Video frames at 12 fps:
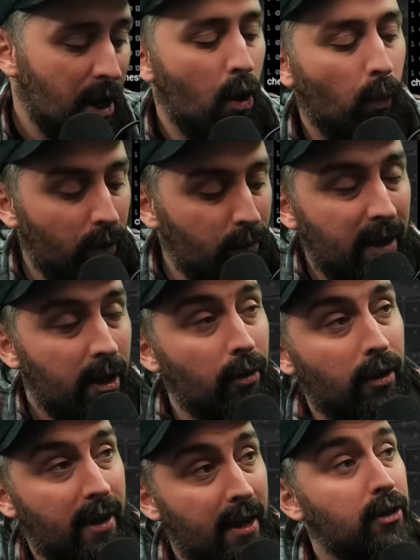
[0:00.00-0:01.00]
We already know
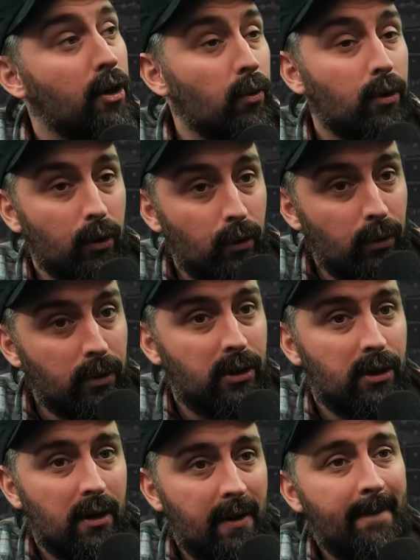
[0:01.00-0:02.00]
that there's new
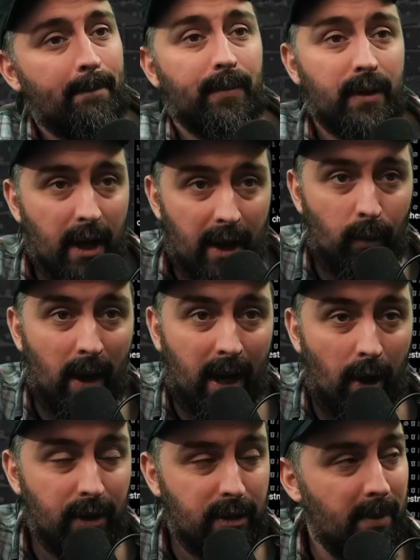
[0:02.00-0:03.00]
ghouls, and we're
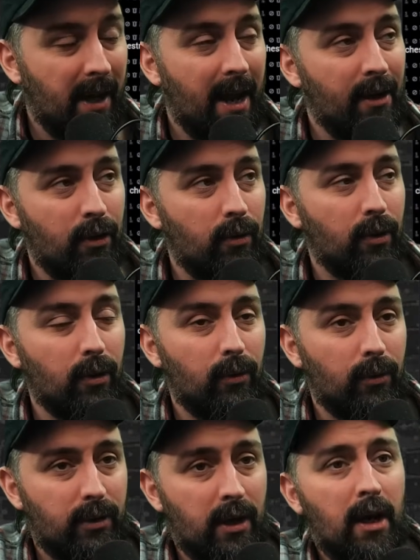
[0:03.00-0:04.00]
going to be getting new
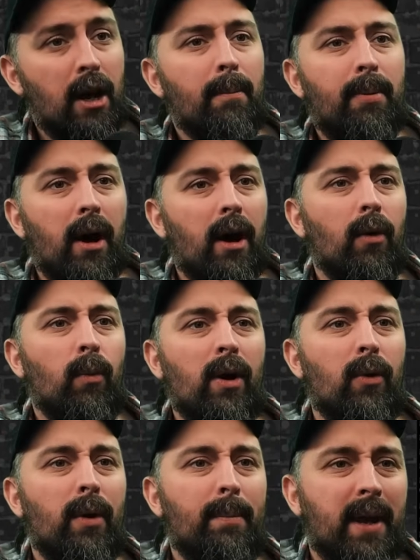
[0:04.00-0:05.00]
ghouls. But will
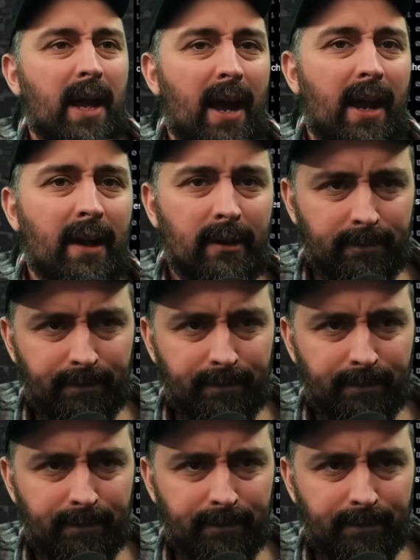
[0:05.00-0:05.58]
we be getting...